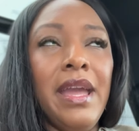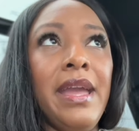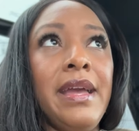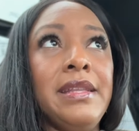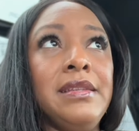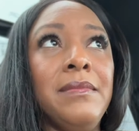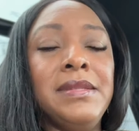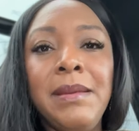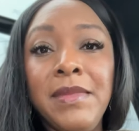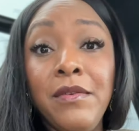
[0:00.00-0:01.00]
And
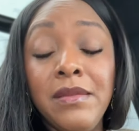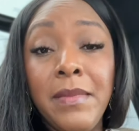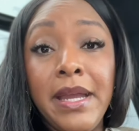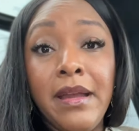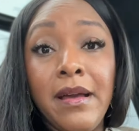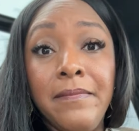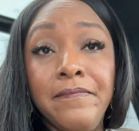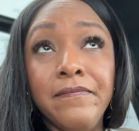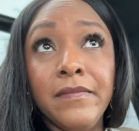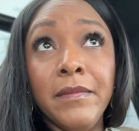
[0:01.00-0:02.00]
same thing with my
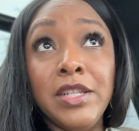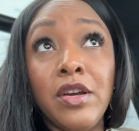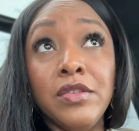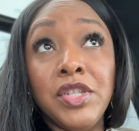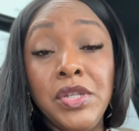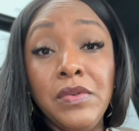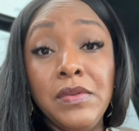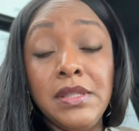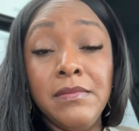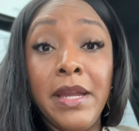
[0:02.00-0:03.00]
daughter's
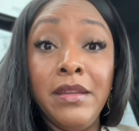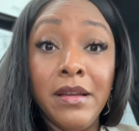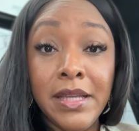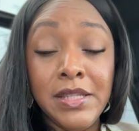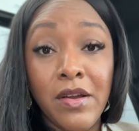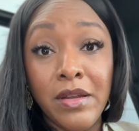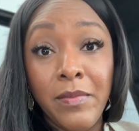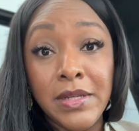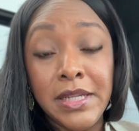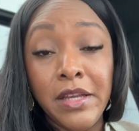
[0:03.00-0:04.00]
shoes. My youngest daughter in
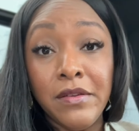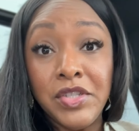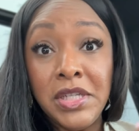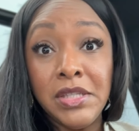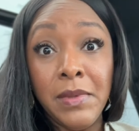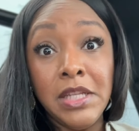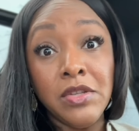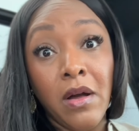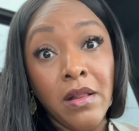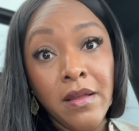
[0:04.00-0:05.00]
particular, she's really
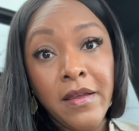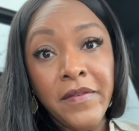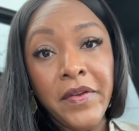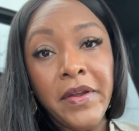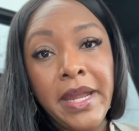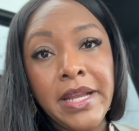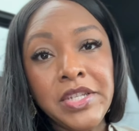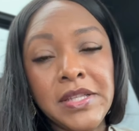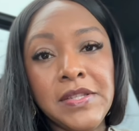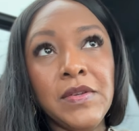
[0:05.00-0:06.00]
tall for her age,
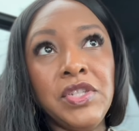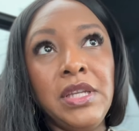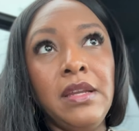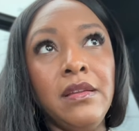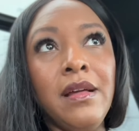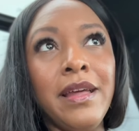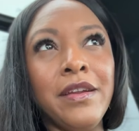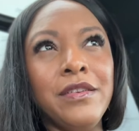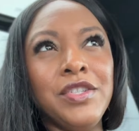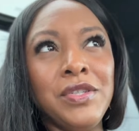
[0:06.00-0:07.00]
and so she like
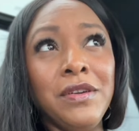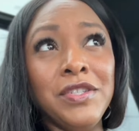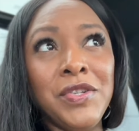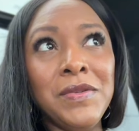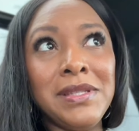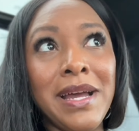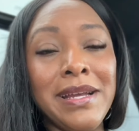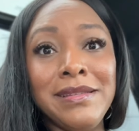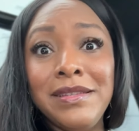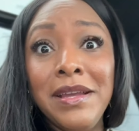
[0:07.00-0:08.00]
her shoe
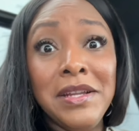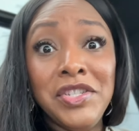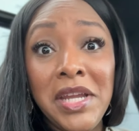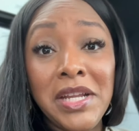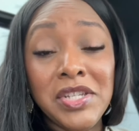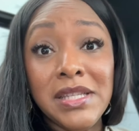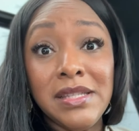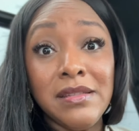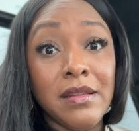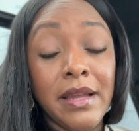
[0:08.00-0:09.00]
size
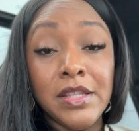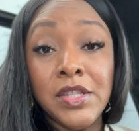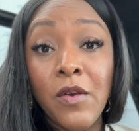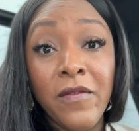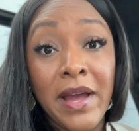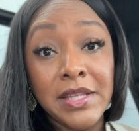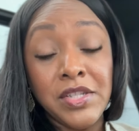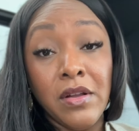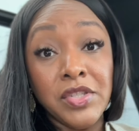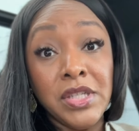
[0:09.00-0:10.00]
changes like so fast,
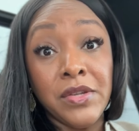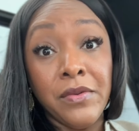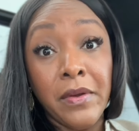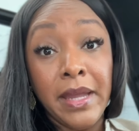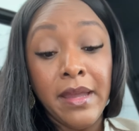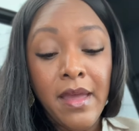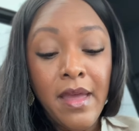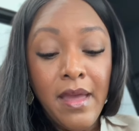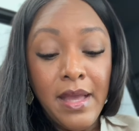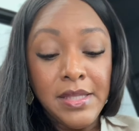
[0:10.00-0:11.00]
y'all. She's growing,
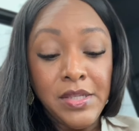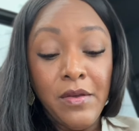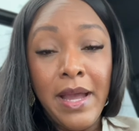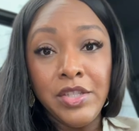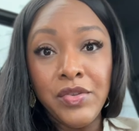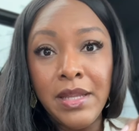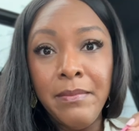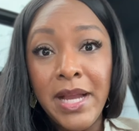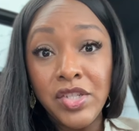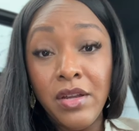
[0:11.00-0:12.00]
and so I try to
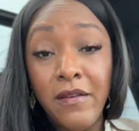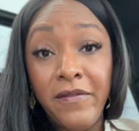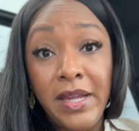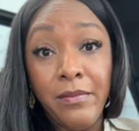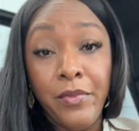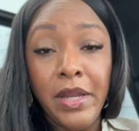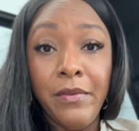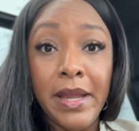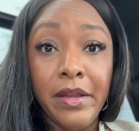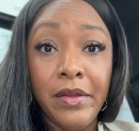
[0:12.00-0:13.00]
measure her feet pretty
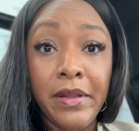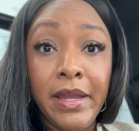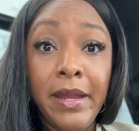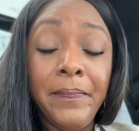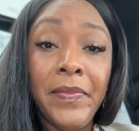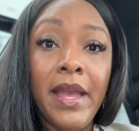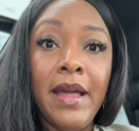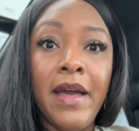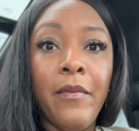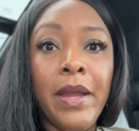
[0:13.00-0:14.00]
regularly,
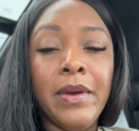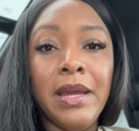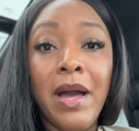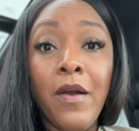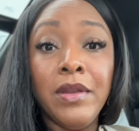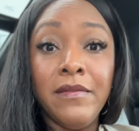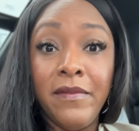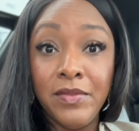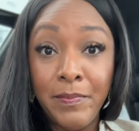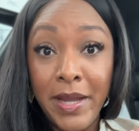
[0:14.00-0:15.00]
and that way when I'm out and
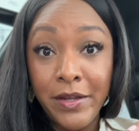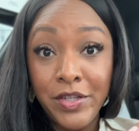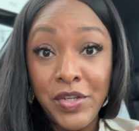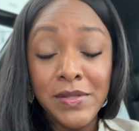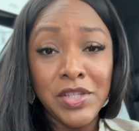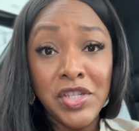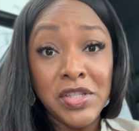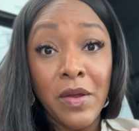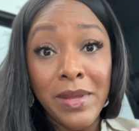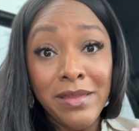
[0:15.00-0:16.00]
from buying her shoes and she's
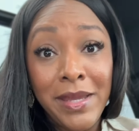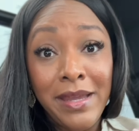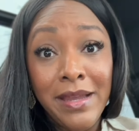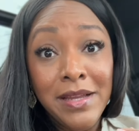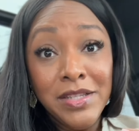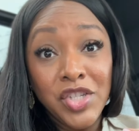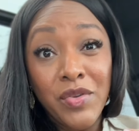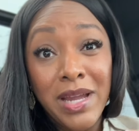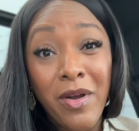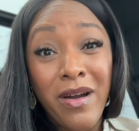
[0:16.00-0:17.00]
not with me to
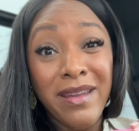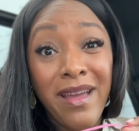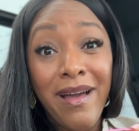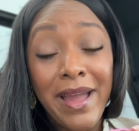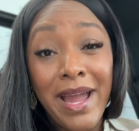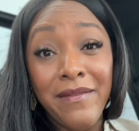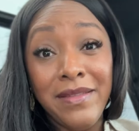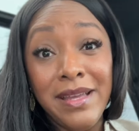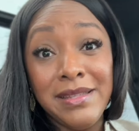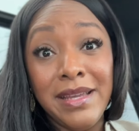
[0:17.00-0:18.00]
try them on, I have
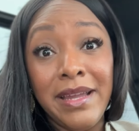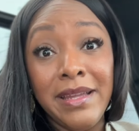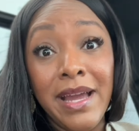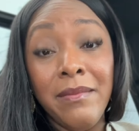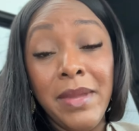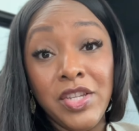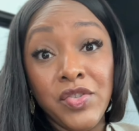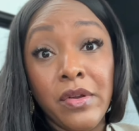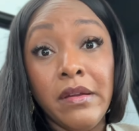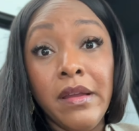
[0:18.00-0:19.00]
this and I can kind of make
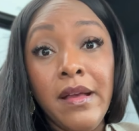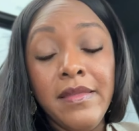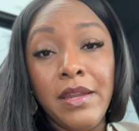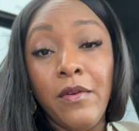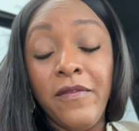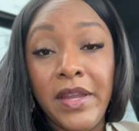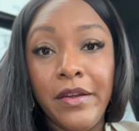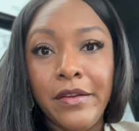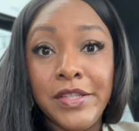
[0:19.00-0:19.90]
sure that it will fit her.